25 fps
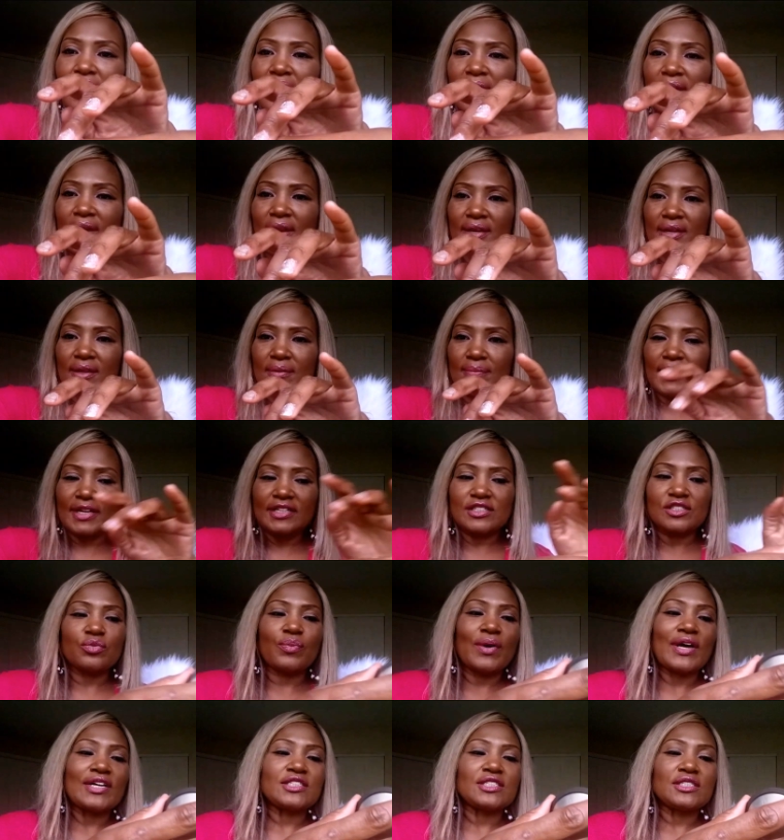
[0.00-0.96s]
I got to get my
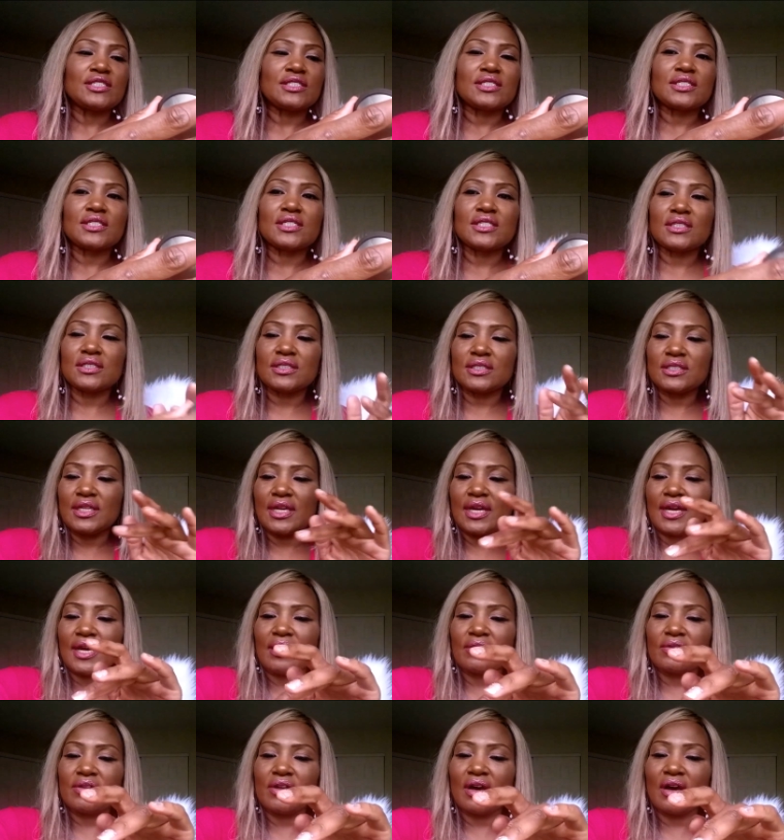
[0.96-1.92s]
swatching skills
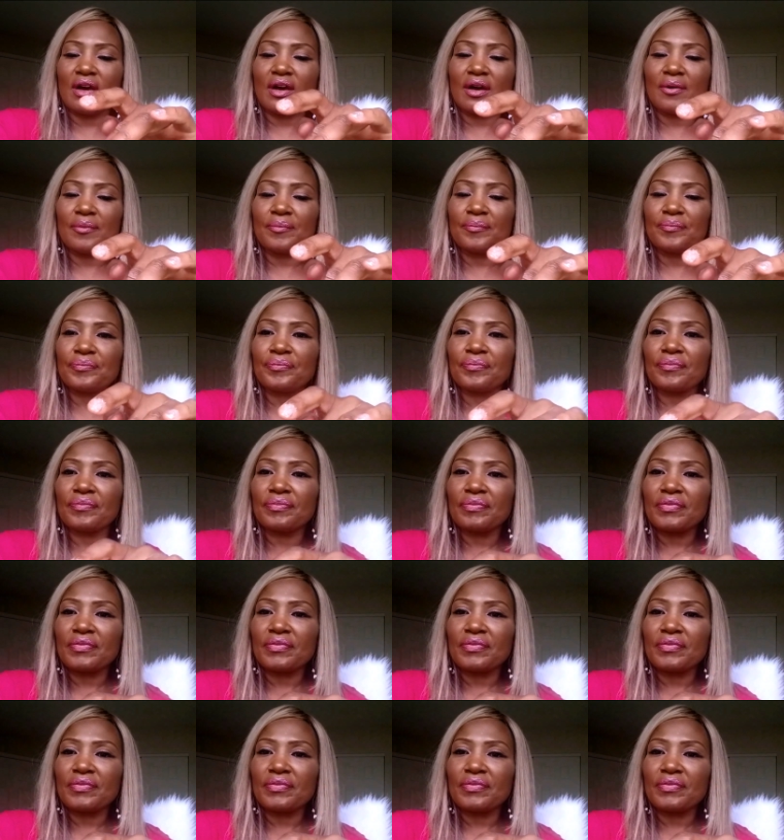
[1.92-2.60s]
down, y'all.